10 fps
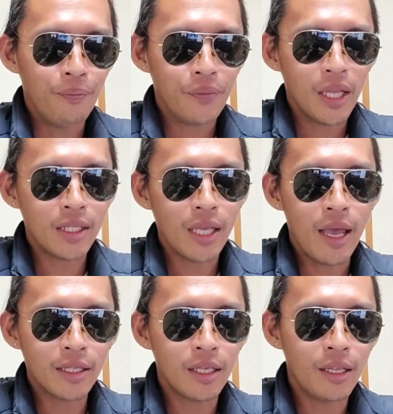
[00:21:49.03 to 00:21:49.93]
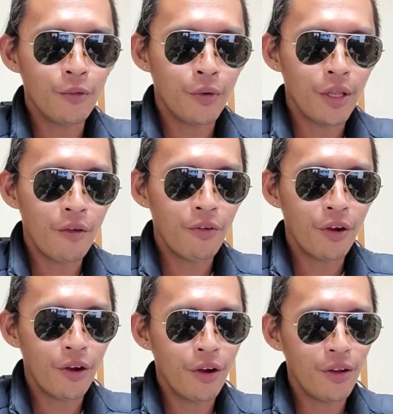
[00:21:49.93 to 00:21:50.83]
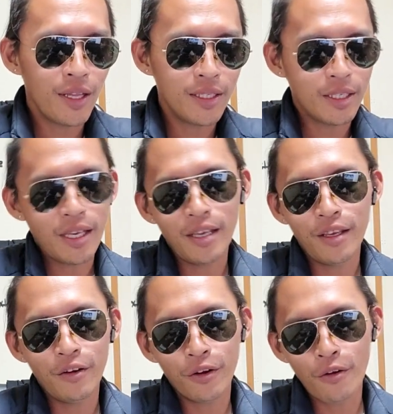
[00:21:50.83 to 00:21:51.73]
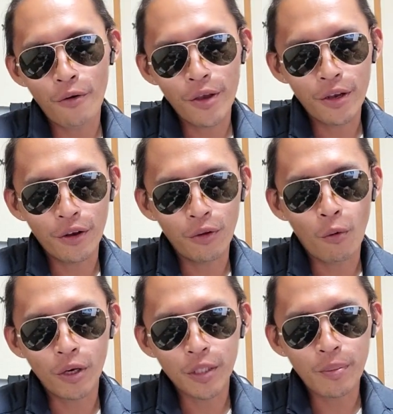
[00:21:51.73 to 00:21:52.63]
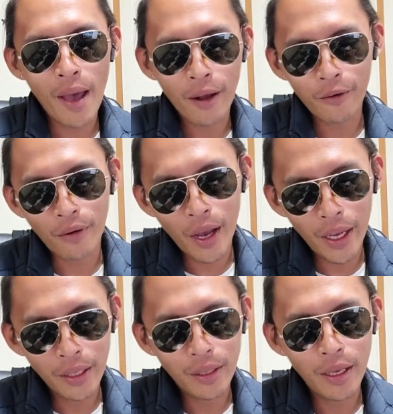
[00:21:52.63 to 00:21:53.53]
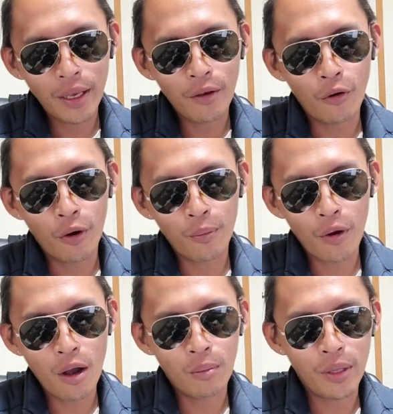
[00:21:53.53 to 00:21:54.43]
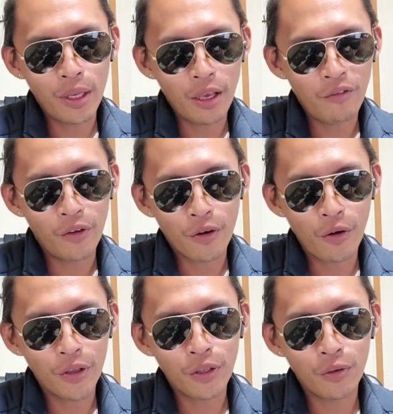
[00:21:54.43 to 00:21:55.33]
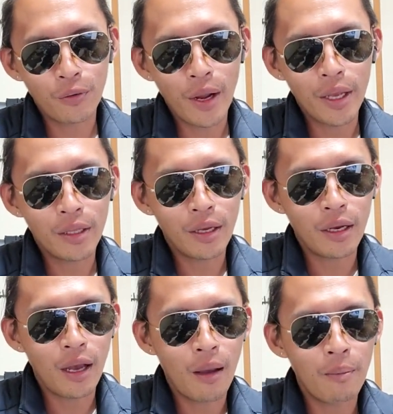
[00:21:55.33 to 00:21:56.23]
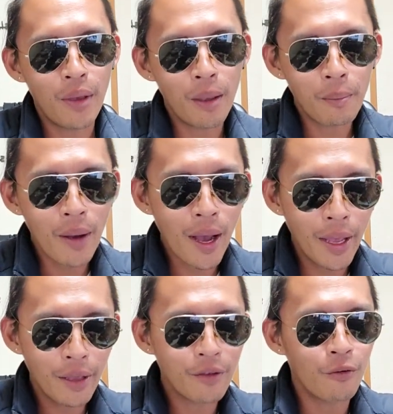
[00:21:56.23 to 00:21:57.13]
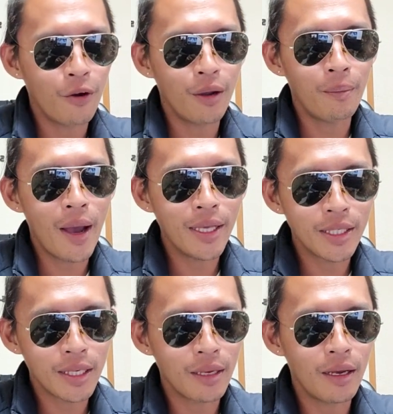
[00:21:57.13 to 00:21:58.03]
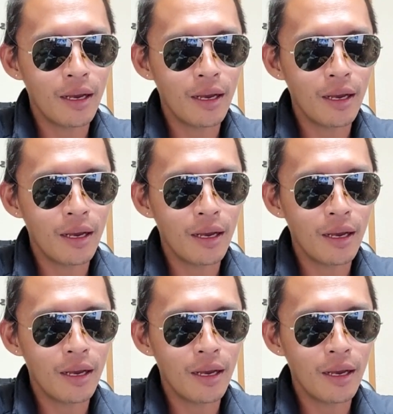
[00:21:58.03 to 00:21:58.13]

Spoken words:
it's excellent whenever, let's say, you're going on horseback riding, or probably if you're going to ride a big bike or a bicycle,